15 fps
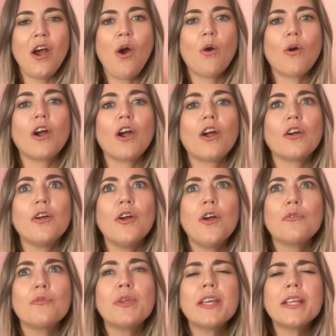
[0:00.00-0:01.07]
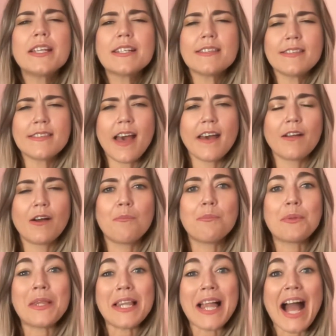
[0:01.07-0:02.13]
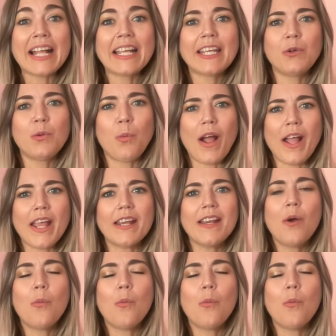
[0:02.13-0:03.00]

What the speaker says: or are really set on black and white